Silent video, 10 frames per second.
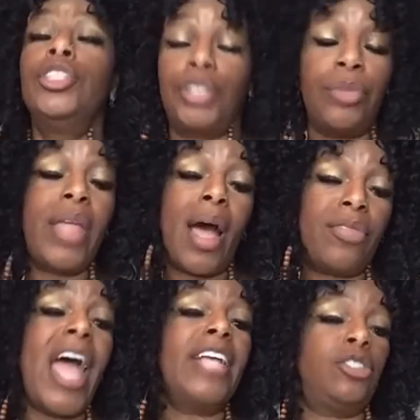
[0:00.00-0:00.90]
So now
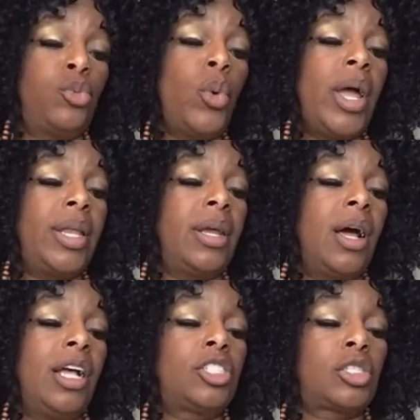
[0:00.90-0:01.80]
that's what
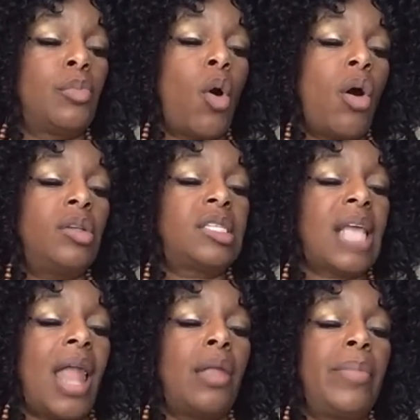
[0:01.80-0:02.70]
a
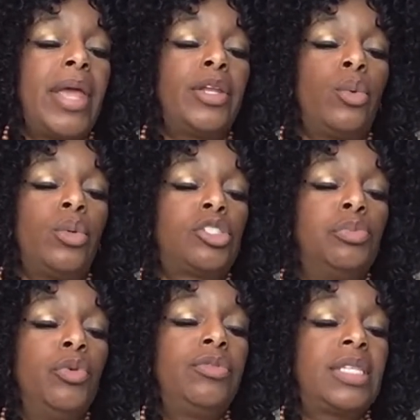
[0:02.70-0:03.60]
small salamander
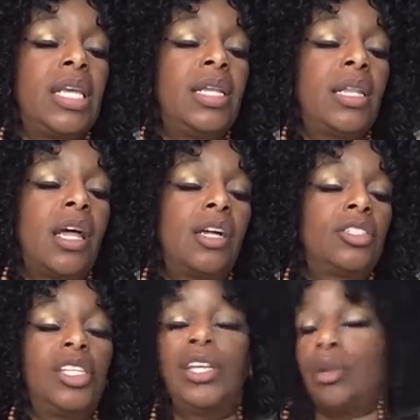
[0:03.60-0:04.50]
with smooth skin,
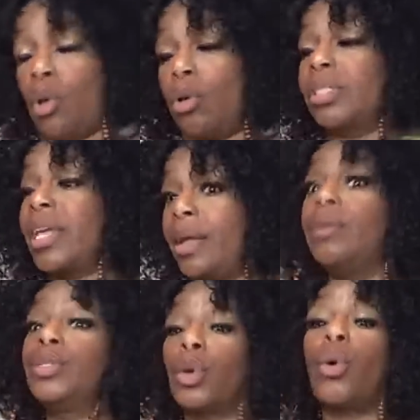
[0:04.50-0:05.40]
long and long
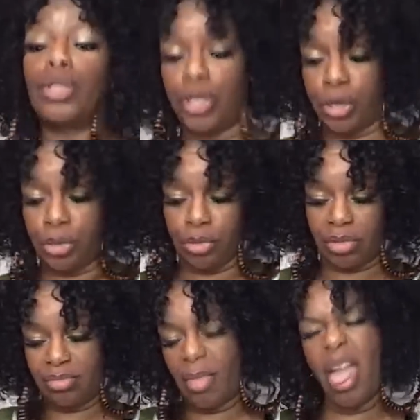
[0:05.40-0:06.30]
tail is called, a
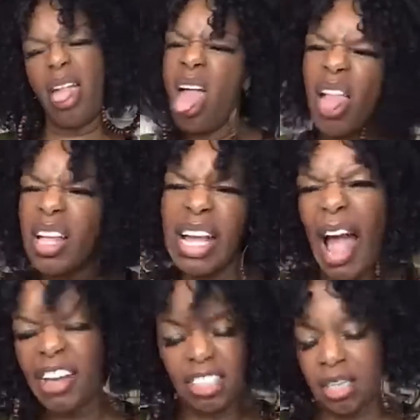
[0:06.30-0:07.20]

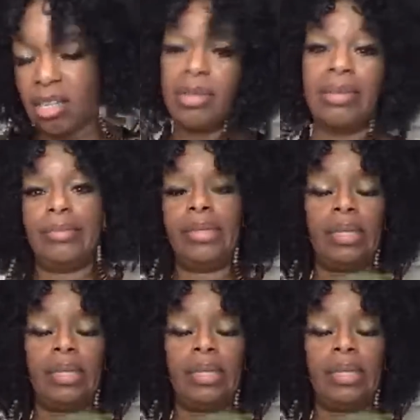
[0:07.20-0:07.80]
newt. Gotcha.